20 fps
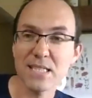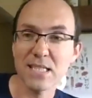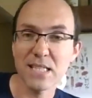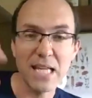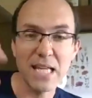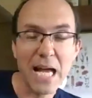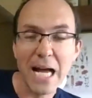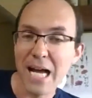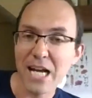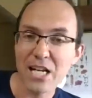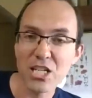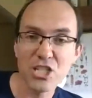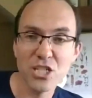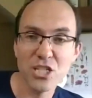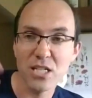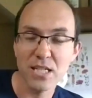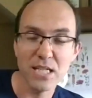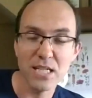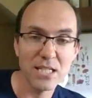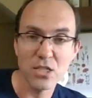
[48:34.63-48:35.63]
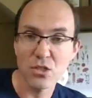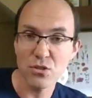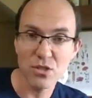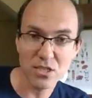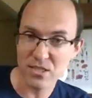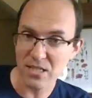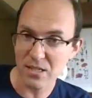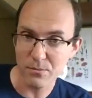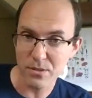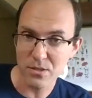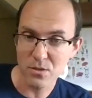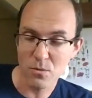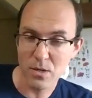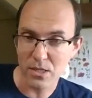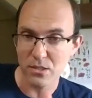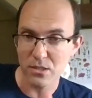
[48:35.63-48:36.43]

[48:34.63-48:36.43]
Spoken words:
and the action, and then you decide what you want. You